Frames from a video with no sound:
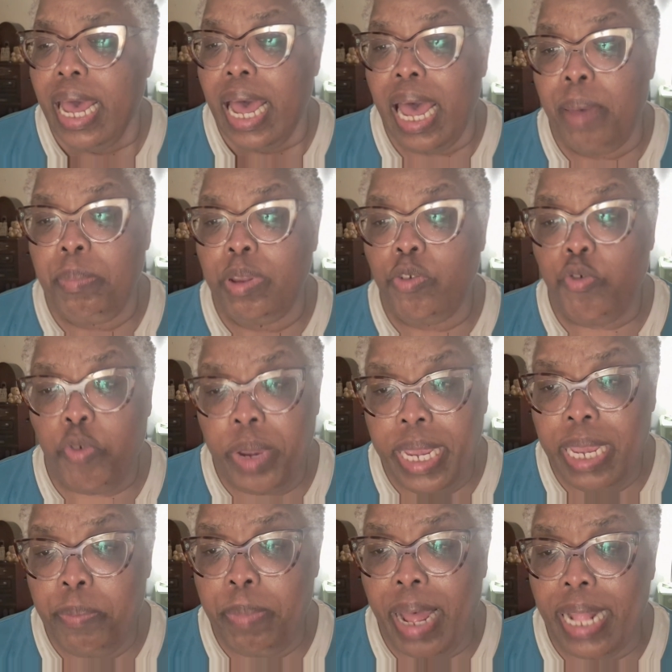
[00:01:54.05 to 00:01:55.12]
I'm
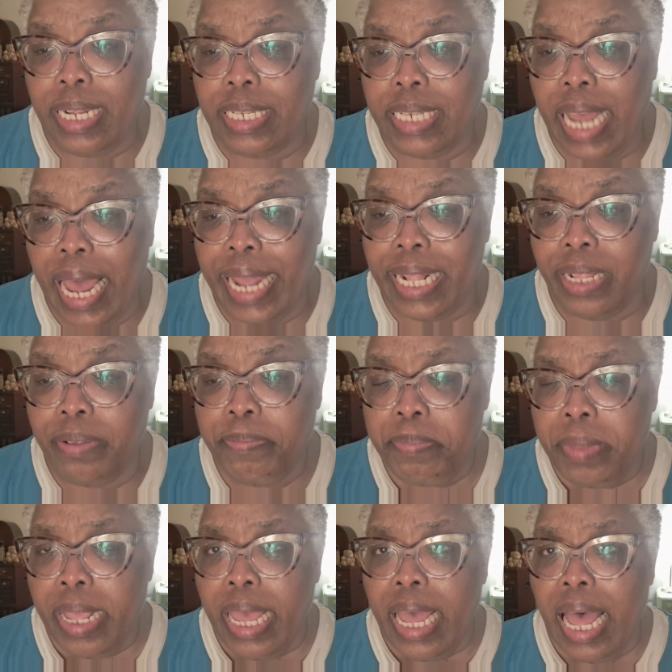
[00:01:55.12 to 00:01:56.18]
intrigued by the title.
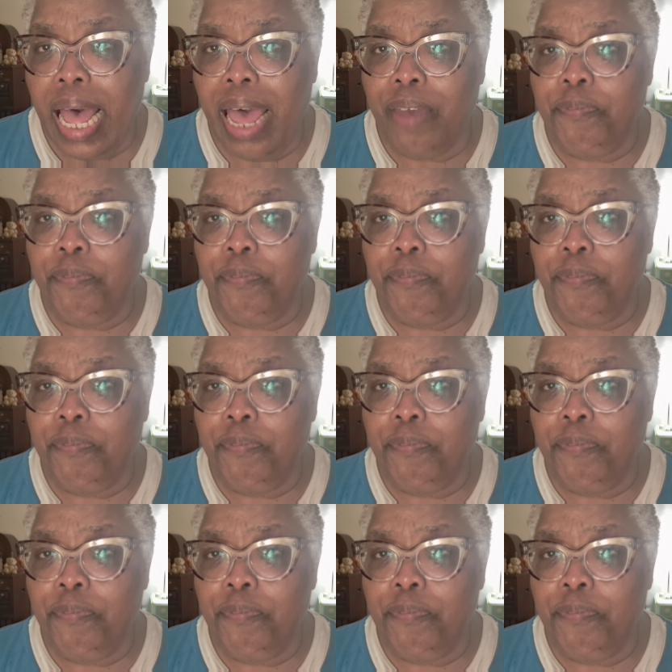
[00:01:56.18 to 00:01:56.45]
I